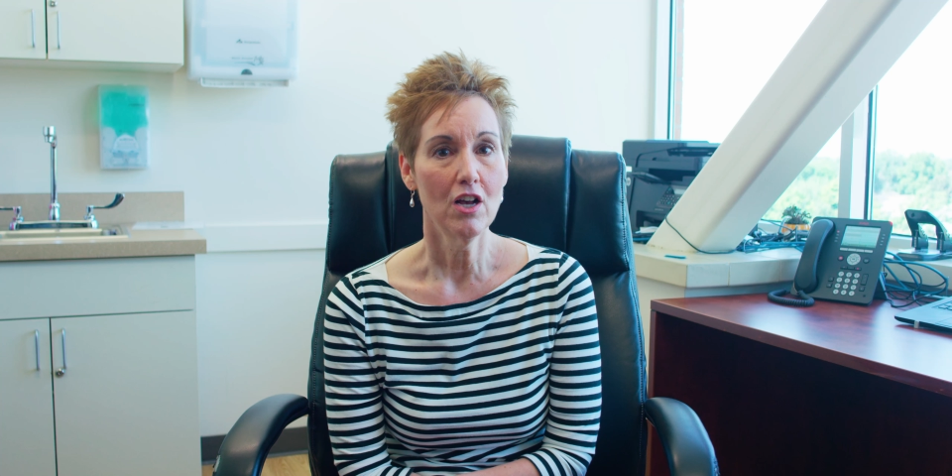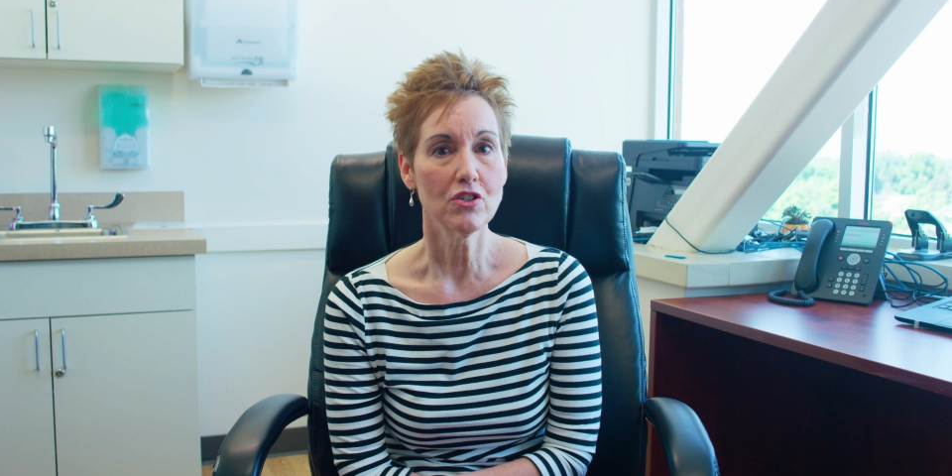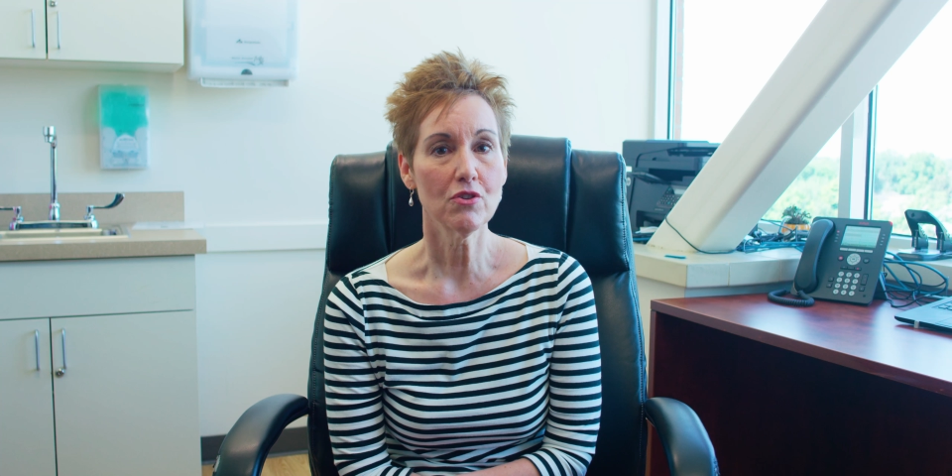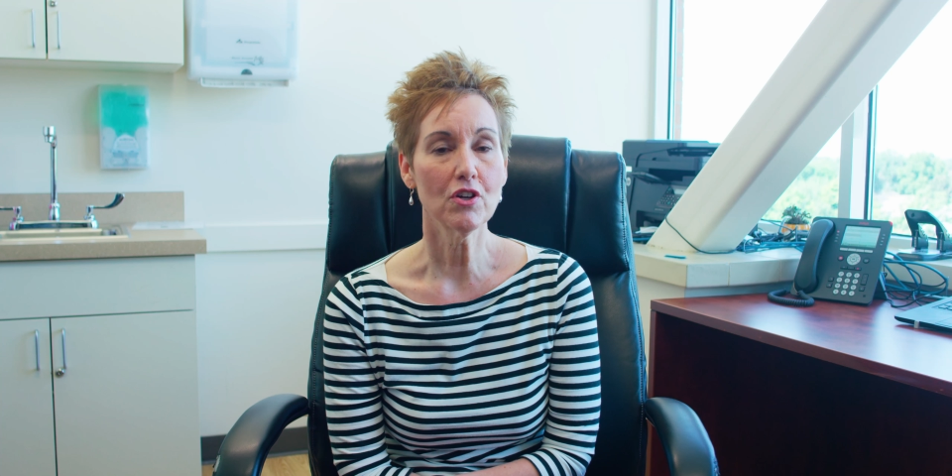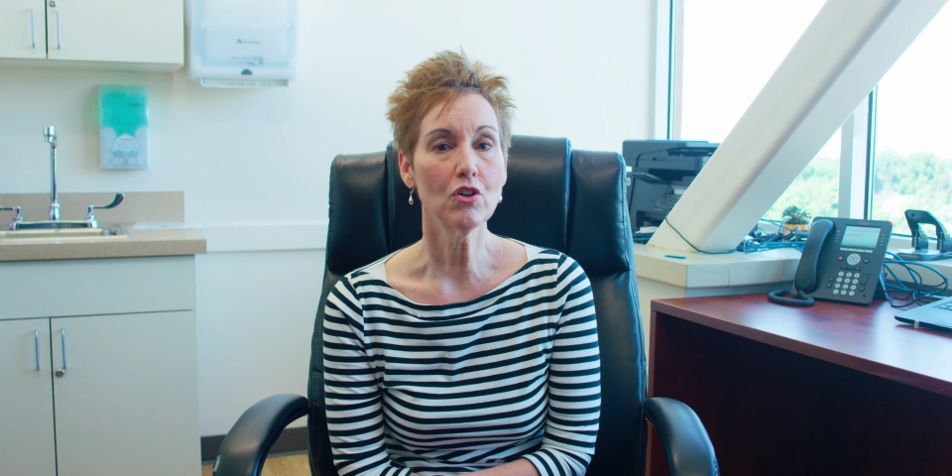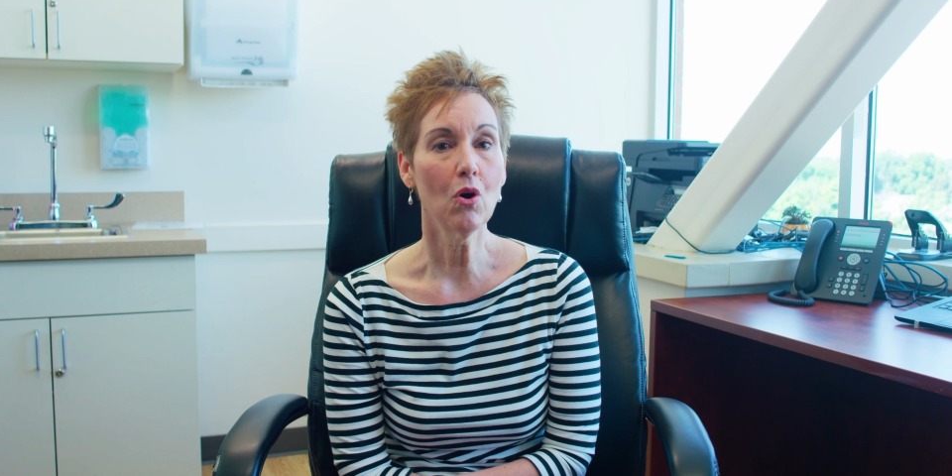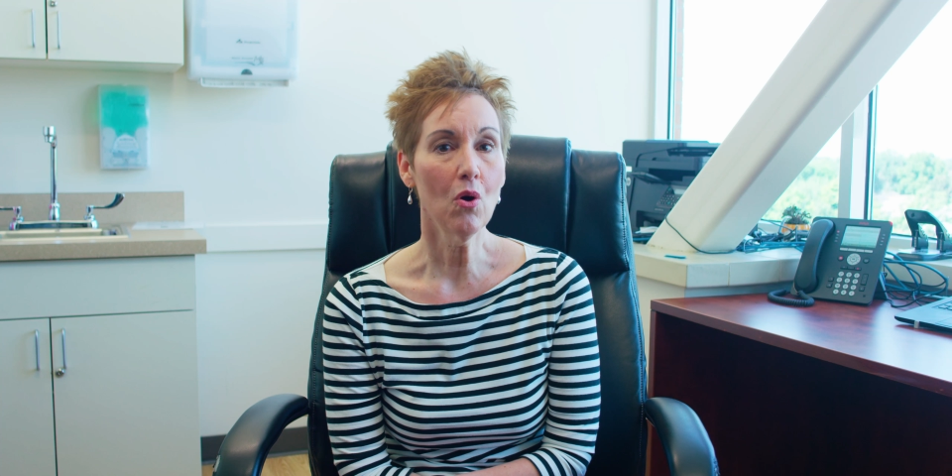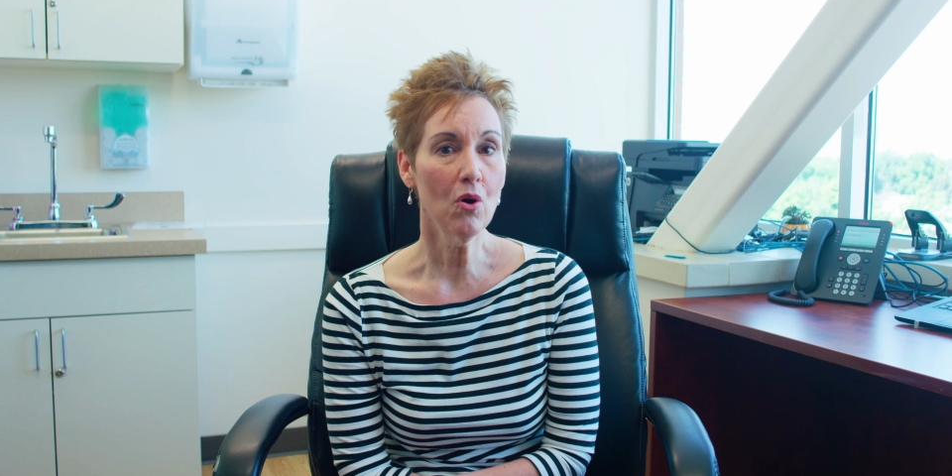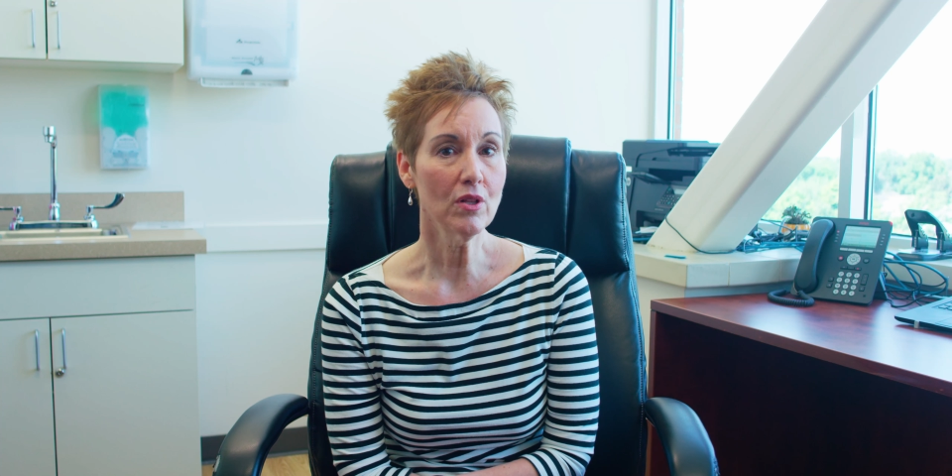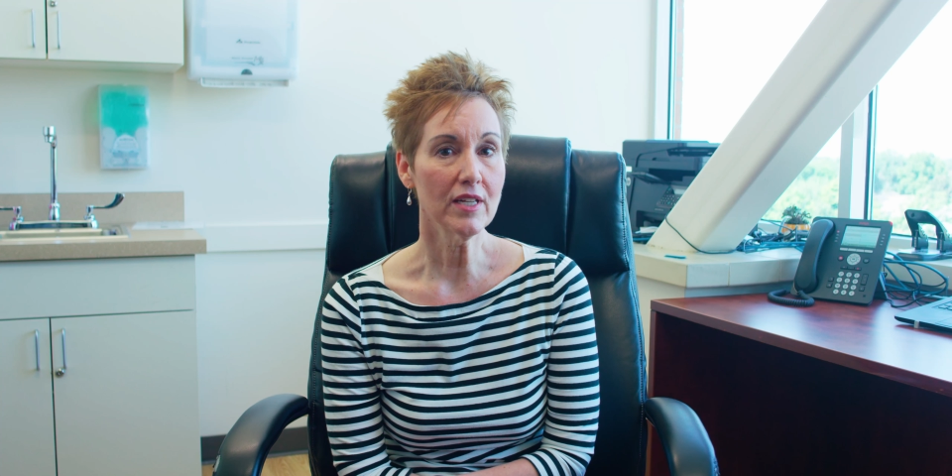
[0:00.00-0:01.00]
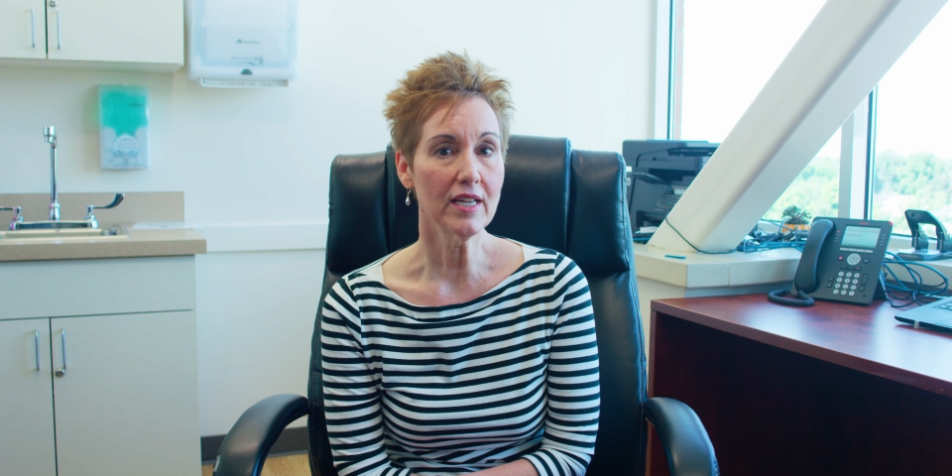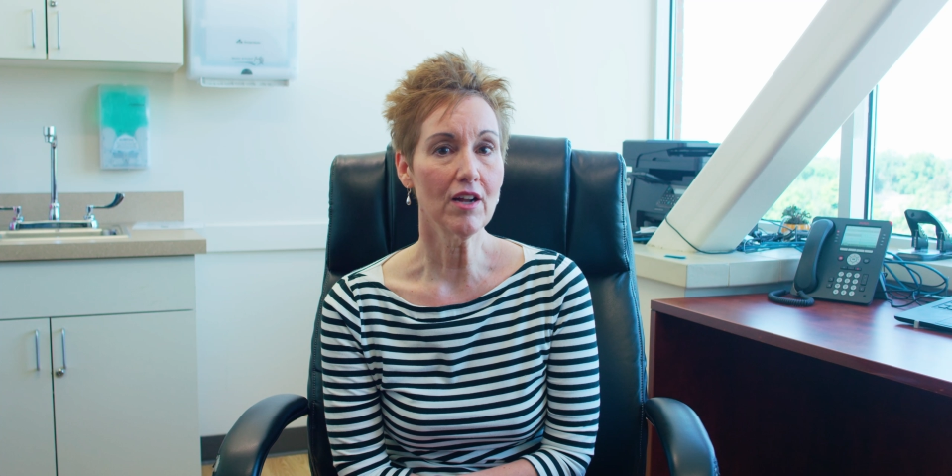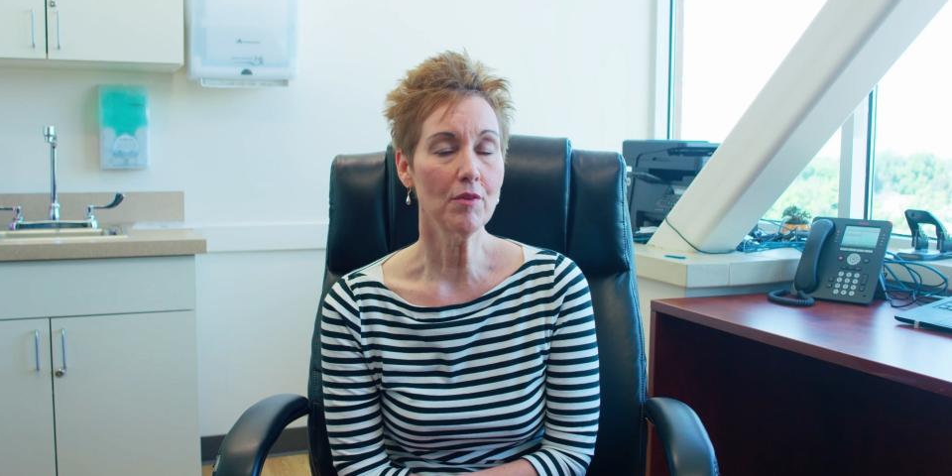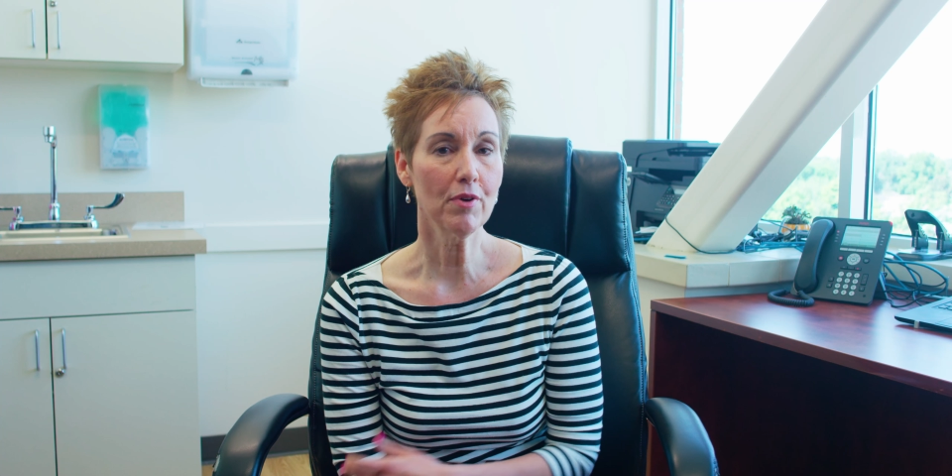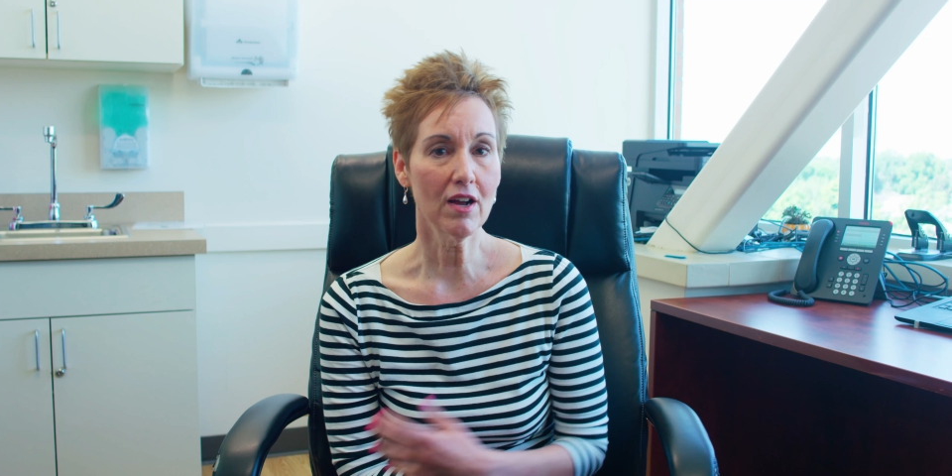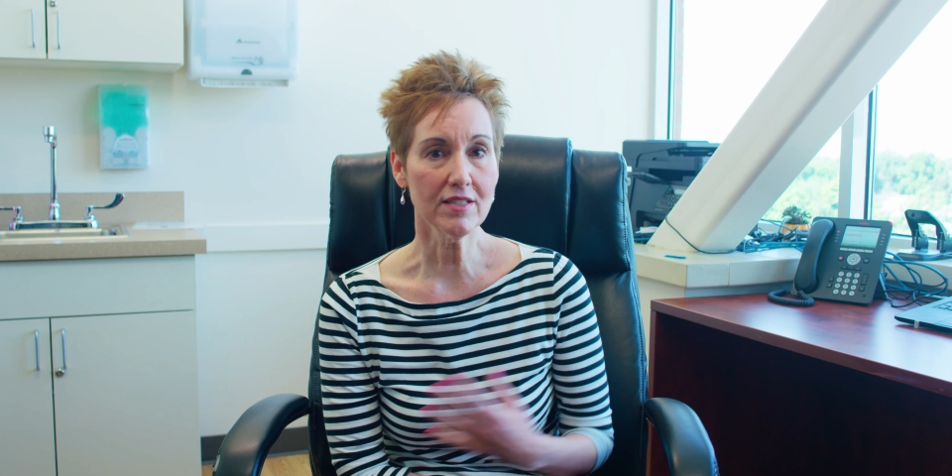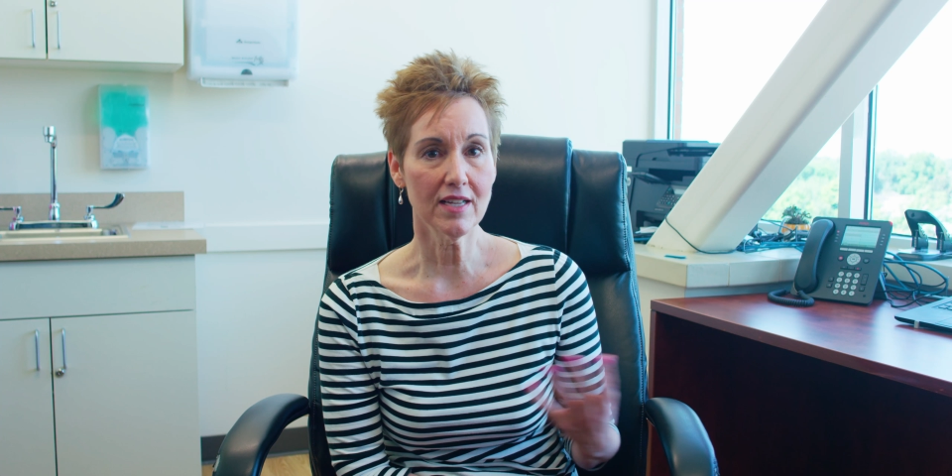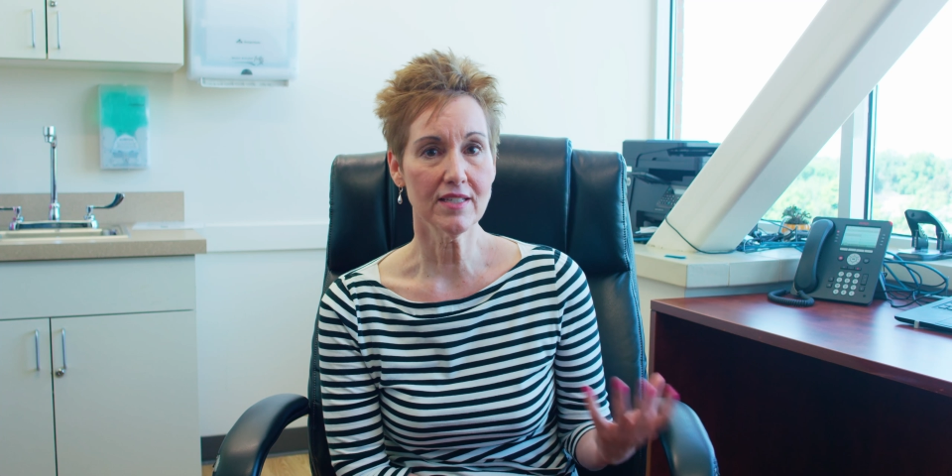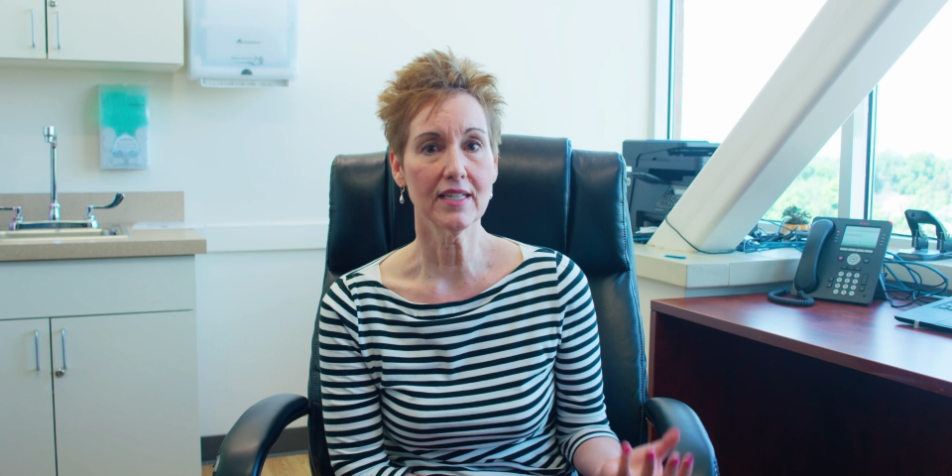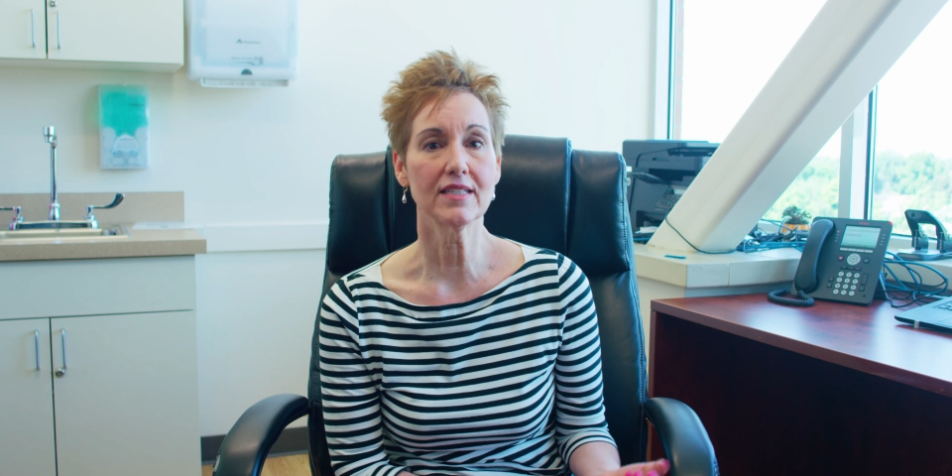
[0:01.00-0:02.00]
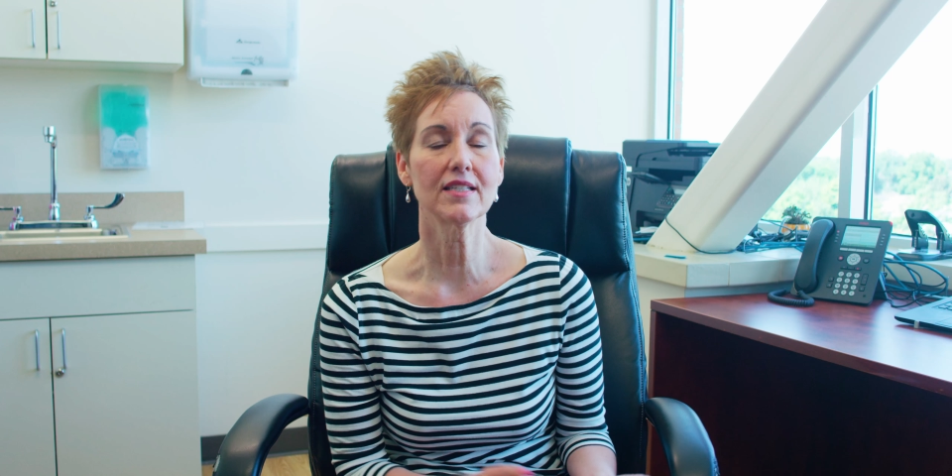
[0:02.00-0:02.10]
So the goal in our processing